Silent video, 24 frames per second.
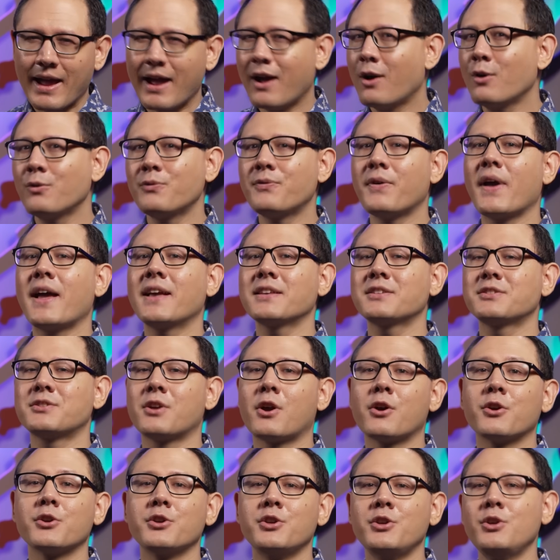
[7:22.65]
How fast
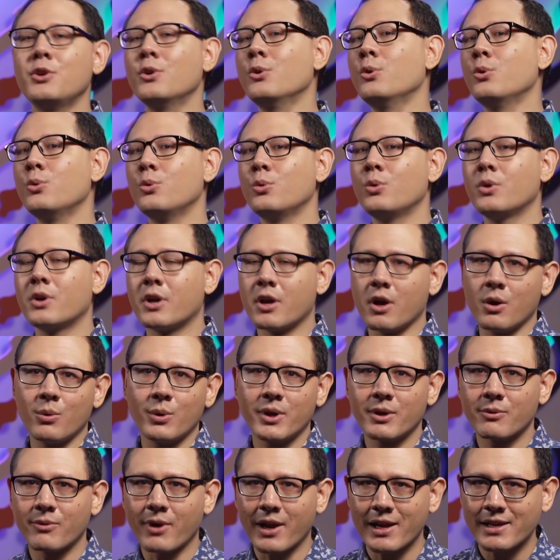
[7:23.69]
are you
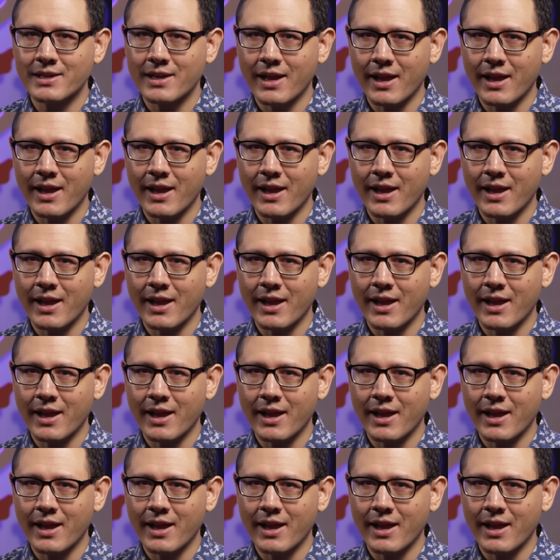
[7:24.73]
going right